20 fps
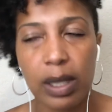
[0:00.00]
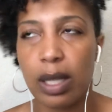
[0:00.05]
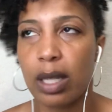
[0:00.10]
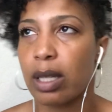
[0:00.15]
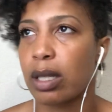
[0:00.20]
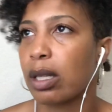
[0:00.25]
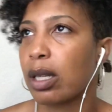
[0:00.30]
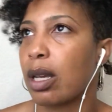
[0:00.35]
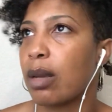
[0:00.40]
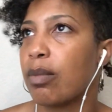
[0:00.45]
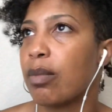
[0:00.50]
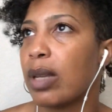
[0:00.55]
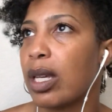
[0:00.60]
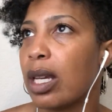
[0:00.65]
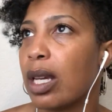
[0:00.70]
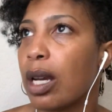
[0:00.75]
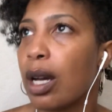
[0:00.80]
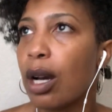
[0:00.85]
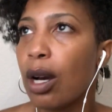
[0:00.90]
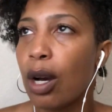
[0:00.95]
This can
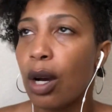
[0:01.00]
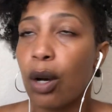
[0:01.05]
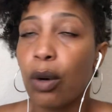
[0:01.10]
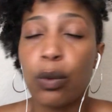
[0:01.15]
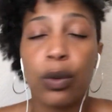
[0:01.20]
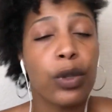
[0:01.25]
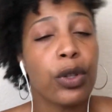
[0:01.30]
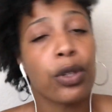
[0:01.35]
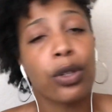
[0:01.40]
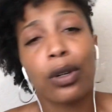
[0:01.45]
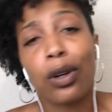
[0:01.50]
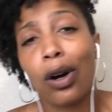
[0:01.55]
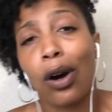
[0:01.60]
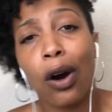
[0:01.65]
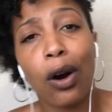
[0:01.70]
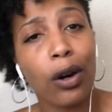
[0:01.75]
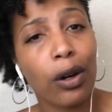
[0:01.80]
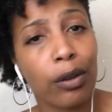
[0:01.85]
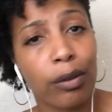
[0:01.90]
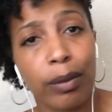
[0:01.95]
be with your
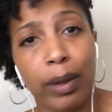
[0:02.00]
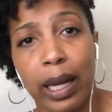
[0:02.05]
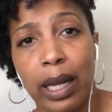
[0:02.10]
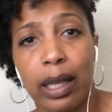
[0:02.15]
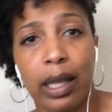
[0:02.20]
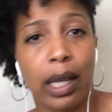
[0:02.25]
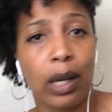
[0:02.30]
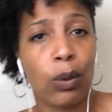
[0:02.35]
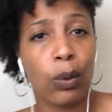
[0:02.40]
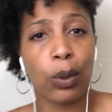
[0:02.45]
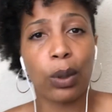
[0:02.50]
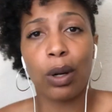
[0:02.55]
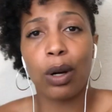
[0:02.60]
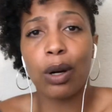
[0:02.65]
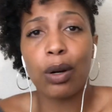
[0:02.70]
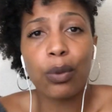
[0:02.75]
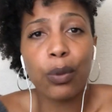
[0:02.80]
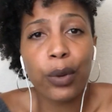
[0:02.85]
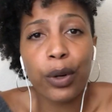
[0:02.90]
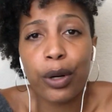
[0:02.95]
art, right? Like
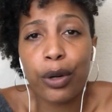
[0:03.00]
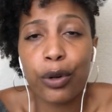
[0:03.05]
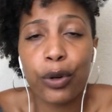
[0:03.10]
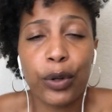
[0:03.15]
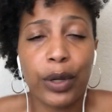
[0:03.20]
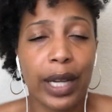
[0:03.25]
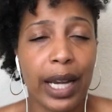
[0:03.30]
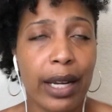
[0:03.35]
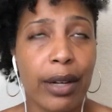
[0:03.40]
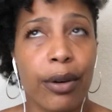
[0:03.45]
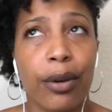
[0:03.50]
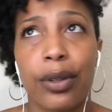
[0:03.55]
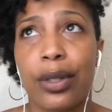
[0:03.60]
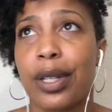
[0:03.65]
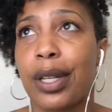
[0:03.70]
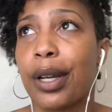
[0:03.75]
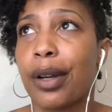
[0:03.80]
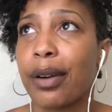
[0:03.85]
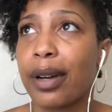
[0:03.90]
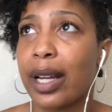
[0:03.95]
we're creators
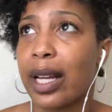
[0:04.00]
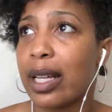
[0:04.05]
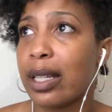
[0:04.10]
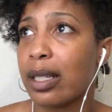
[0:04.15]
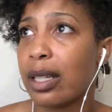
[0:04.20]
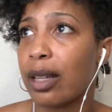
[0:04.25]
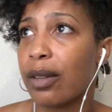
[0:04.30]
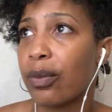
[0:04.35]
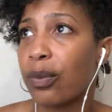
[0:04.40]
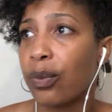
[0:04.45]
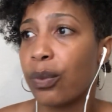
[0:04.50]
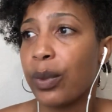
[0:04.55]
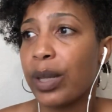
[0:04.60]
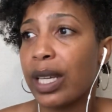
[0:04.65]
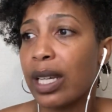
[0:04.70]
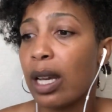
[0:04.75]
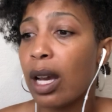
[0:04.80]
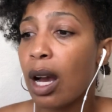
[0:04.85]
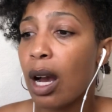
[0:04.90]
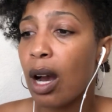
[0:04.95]
here. And if
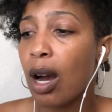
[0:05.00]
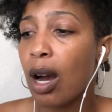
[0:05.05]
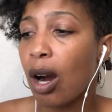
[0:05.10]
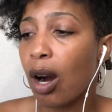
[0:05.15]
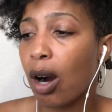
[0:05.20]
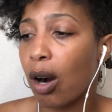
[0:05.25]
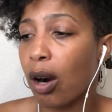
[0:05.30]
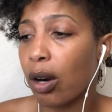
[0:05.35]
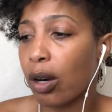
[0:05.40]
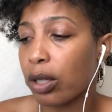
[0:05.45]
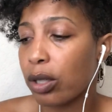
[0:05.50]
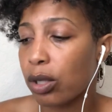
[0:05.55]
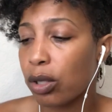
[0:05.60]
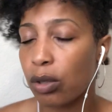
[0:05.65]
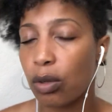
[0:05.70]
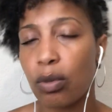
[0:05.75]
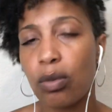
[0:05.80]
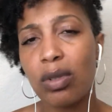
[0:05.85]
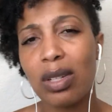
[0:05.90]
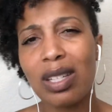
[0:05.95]
we are
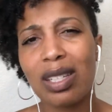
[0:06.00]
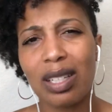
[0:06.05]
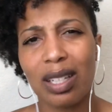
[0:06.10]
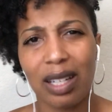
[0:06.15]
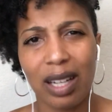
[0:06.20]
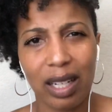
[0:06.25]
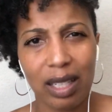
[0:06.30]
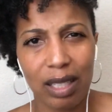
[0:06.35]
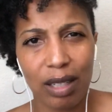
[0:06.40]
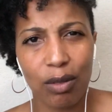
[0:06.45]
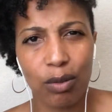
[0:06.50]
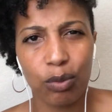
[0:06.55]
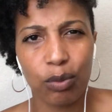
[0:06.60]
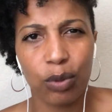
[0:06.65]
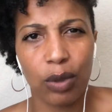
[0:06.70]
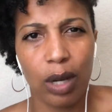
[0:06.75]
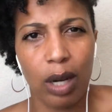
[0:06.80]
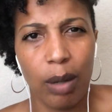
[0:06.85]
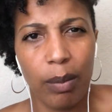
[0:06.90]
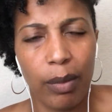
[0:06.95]
so disconnected
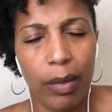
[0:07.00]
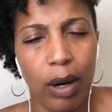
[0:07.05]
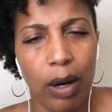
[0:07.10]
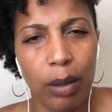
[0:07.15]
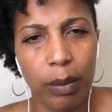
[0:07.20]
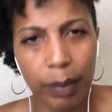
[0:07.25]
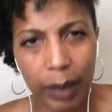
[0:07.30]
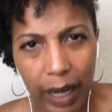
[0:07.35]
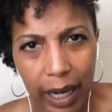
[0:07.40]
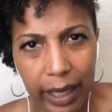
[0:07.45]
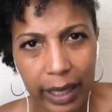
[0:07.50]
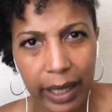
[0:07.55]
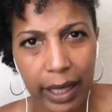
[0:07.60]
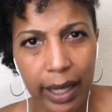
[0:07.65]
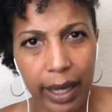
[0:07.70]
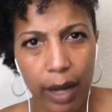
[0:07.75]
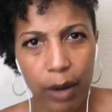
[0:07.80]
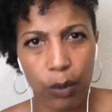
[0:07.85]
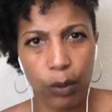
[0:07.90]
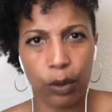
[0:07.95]
from our
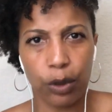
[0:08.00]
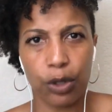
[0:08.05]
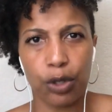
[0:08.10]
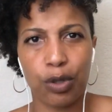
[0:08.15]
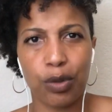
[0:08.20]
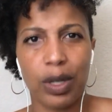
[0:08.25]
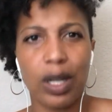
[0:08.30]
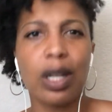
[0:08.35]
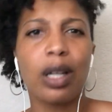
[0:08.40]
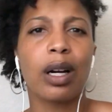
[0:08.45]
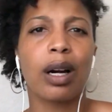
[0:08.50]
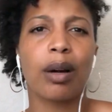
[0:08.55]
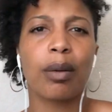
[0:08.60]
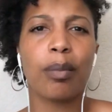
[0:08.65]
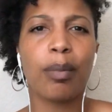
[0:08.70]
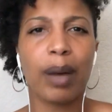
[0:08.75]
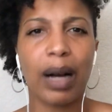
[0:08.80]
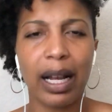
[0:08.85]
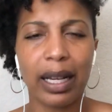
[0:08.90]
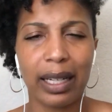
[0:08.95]
body and we're treating our
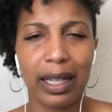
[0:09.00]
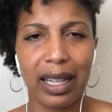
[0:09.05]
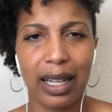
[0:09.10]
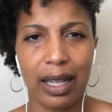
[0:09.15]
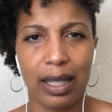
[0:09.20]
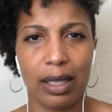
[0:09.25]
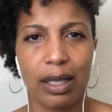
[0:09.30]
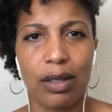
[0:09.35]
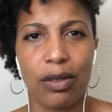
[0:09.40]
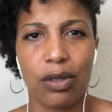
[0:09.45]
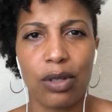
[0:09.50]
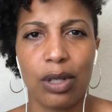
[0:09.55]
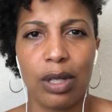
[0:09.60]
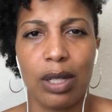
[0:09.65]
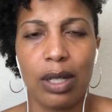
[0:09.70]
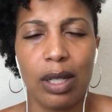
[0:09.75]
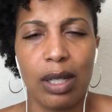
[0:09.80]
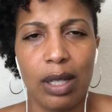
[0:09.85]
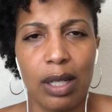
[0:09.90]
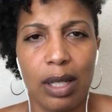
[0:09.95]
body as if
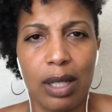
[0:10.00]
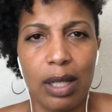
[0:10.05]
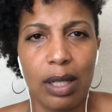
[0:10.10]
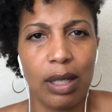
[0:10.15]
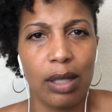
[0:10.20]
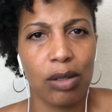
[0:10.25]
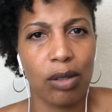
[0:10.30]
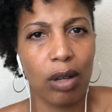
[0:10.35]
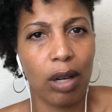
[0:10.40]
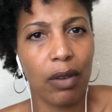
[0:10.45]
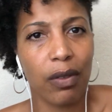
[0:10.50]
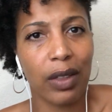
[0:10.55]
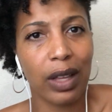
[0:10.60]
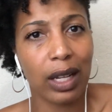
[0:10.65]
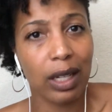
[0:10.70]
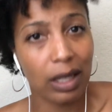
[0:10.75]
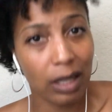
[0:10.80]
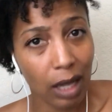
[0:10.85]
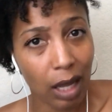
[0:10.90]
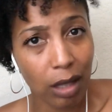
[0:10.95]
she is off
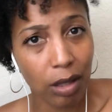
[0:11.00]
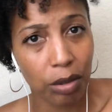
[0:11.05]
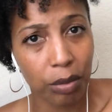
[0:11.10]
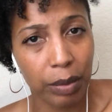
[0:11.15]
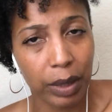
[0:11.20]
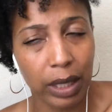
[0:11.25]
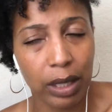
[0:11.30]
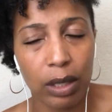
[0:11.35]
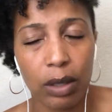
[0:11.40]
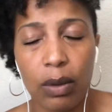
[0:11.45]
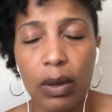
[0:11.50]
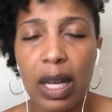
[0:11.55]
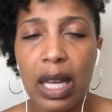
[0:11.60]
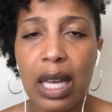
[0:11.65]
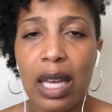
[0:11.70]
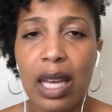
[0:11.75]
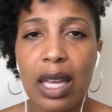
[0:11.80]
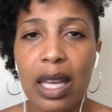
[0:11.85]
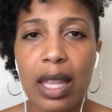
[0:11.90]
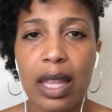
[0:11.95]
that dollar menu,
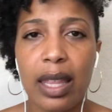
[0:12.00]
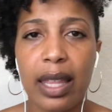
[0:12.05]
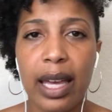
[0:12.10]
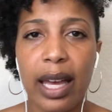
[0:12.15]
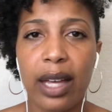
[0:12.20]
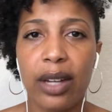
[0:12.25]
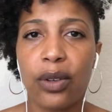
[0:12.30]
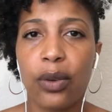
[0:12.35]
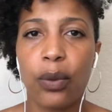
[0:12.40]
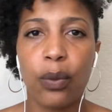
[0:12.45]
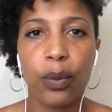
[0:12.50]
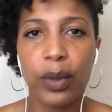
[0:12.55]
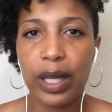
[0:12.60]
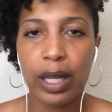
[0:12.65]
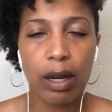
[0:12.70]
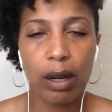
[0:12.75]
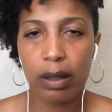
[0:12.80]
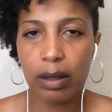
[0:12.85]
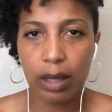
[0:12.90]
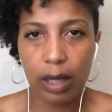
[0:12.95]
then
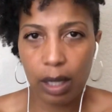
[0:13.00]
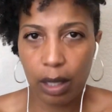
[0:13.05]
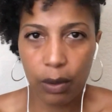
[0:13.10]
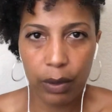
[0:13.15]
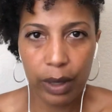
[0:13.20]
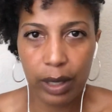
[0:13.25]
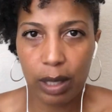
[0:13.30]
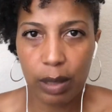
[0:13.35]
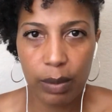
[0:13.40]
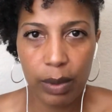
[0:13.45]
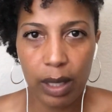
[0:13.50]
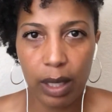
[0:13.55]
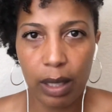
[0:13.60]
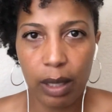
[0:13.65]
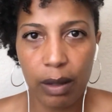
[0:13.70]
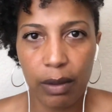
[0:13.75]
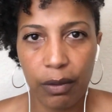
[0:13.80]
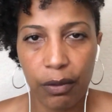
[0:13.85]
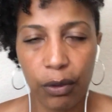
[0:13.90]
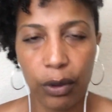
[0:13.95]
we are not going to
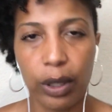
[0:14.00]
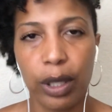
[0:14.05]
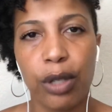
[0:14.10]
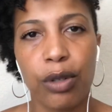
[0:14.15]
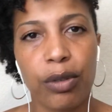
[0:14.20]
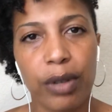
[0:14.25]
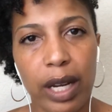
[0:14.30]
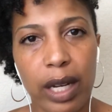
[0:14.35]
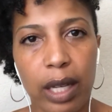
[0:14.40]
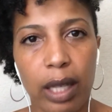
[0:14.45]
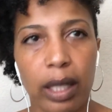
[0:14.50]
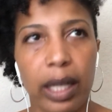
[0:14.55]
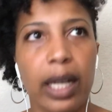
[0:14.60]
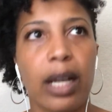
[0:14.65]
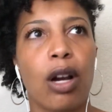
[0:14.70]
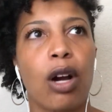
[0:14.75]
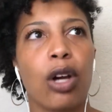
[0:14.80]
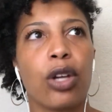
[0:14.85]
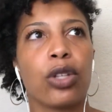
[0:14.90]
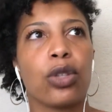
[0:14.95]
be fully creating
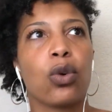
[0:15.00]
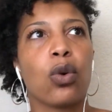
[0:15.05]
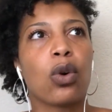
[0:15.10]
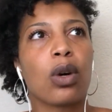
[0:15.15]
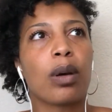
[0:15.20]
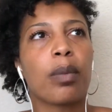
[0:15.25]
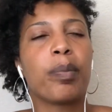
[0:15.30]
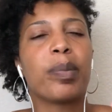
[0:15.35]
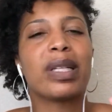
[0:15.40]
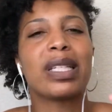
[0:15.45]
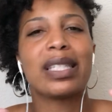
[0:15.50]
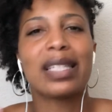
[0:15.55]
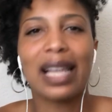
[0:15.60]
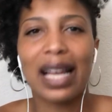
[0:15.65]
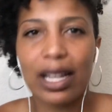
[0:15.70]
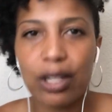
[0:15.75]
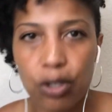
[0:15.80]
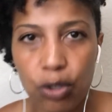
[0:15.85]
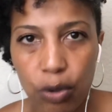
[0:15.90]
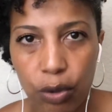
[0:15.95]
like your
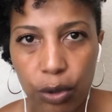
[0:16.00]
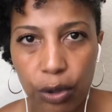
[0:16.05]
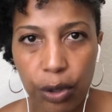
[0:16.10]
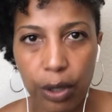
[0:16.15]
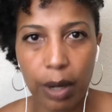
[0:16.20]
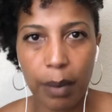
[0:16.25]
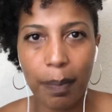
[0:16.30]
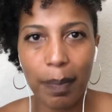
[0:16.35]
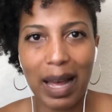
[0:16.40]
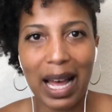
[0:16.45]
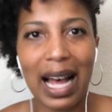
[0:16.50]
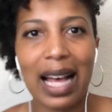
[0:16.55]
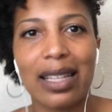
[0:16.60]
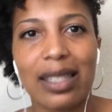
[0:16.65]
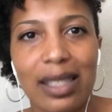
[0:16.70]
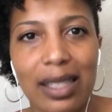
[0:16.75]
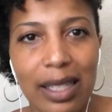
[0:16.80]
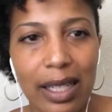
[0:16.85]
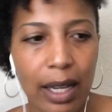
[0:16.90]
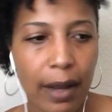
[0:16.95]
potential, your
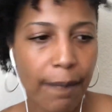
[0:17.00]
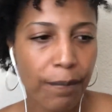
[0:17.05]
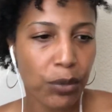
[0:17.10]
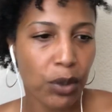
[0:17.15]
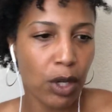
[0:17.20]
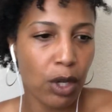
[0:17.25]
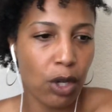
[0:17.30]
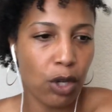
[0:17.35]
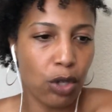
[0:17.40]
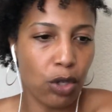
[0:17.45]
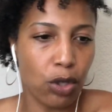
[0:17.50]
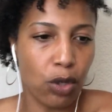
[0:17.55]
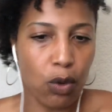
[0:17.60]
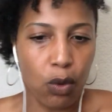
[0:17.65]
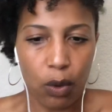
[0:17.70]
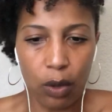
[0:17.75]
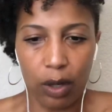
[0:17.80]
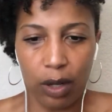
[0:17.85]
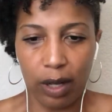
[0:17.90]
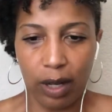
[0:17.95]
capacity,
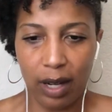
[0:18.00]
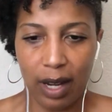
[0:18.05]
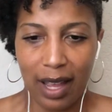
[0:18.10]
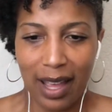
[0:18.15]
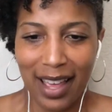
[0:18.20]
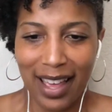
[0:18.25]
your